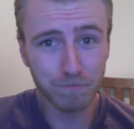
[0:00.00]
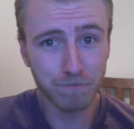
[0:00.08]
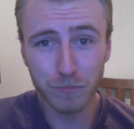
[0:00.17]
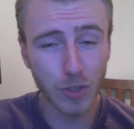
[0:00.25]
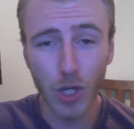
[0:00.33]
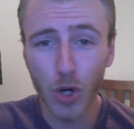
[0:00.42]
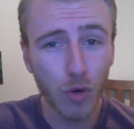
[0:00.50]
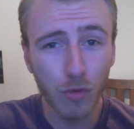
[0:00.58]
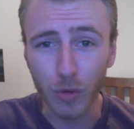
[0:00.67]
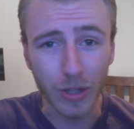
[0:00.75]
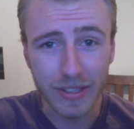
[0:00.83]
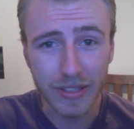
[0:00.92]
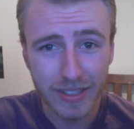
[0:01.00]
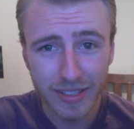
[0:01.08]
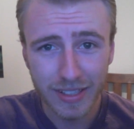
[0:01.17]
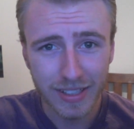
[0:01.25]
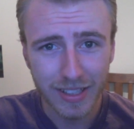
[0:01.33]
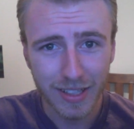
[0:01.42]
Get over it.
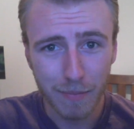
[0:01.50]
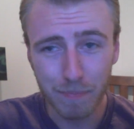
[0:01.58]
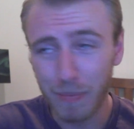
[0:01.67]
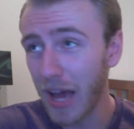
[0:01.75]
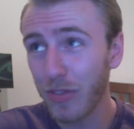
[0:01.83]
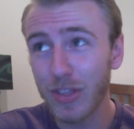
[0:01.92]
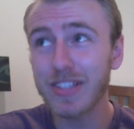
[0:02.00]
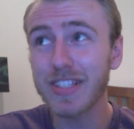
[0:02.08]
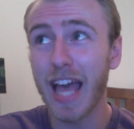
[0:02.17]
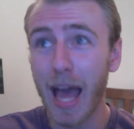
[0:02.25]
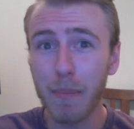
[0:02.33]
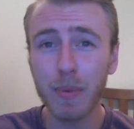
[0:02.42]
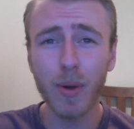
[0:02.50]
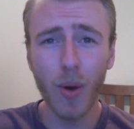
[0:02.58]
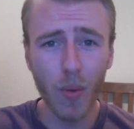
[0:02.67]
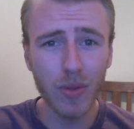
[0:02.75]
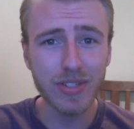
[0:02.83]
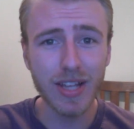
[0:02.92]
Bad things happen
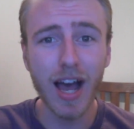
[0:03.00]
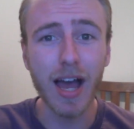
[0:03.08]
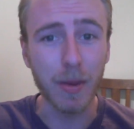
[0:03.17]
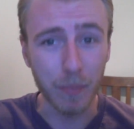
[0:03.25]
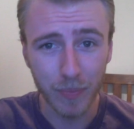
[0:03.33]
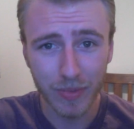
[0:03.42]
all the time,